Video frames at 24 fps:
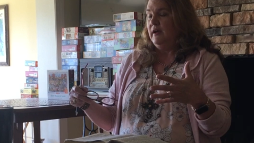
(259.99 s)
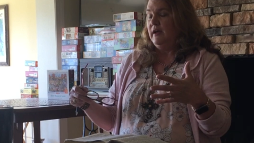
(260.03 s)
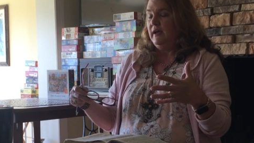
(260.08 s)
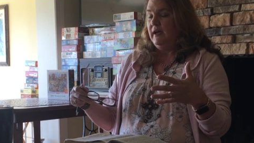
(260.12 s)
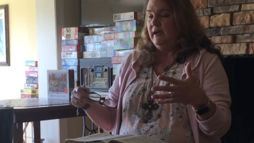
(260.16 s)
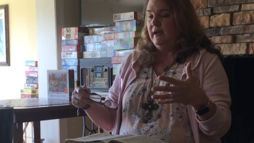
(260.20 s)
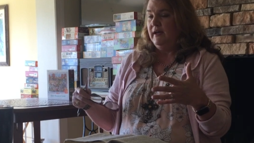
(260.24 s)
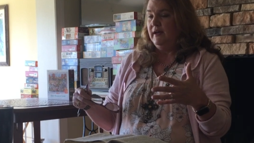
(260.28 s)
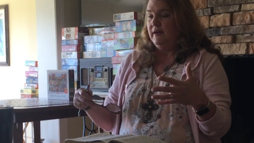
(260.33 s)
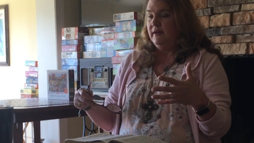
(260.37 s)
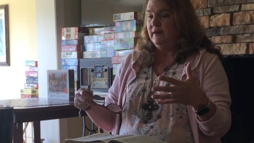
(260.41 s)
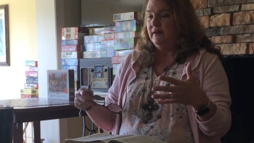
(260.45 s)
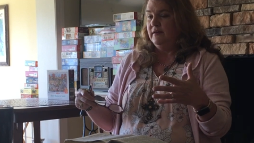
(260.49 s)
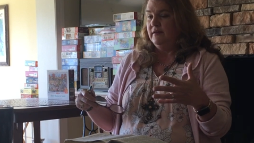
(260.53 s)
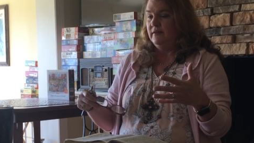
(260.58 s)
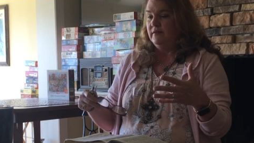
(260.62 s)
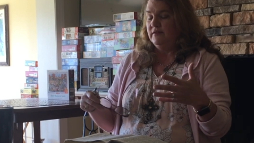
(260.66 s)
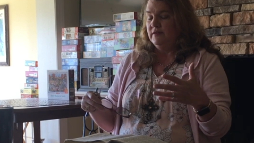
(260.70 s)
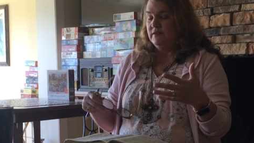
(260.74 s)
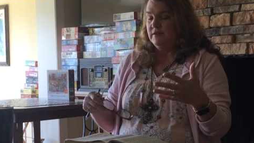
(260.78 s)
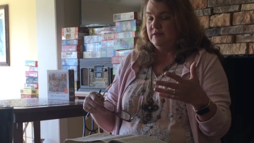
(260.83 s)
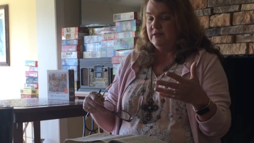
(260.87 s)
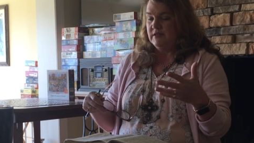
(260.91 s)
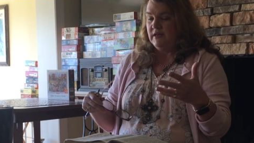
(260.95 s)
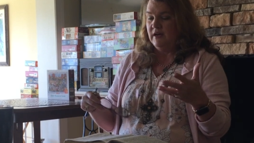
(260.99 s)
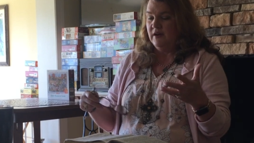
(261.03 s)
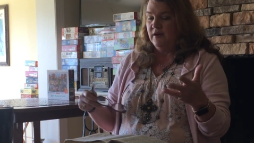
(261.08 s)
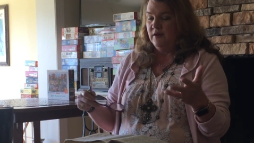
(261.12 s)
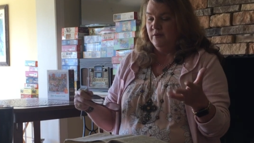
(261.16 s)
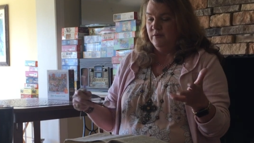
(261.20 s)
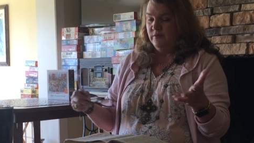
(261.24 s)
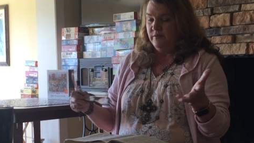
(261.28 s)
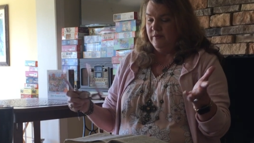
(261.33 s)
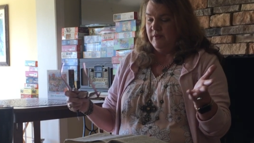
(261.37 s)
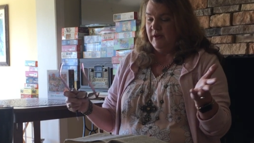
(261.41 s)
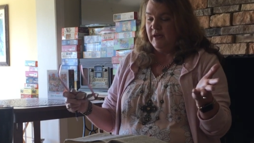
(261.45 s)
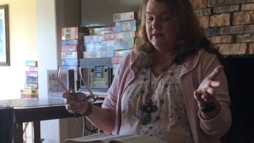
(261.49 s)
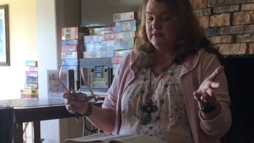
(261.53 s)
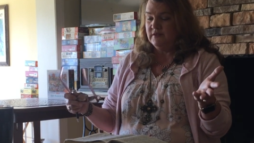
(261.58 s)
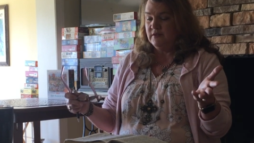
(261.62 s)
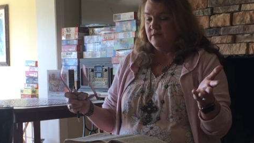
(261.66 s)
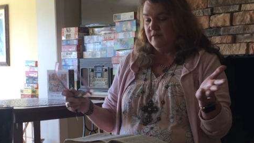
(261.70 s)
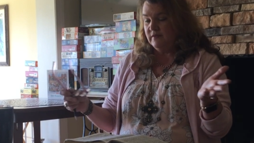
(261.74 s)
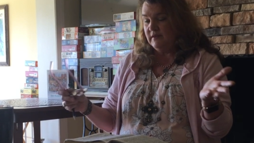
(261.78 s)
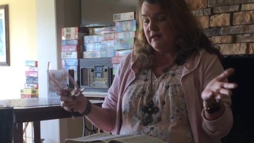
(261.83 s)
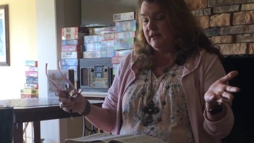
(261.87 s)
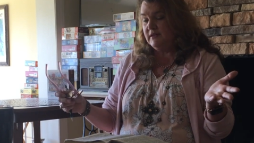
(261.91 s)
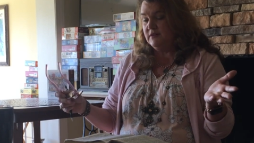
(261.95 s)
And so that's
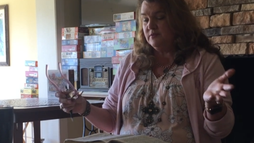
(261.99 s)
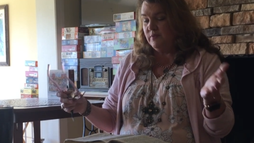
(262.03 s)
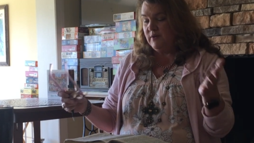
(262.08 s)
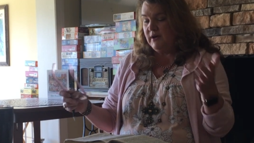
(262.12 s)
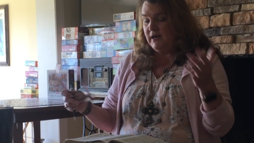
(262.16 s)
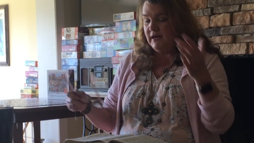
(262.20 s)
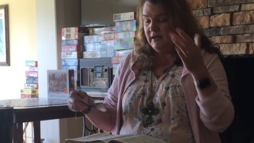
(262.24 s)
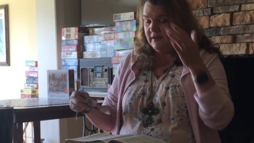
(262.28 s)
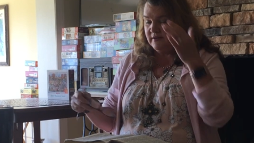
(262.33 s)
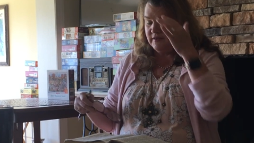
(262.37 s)
why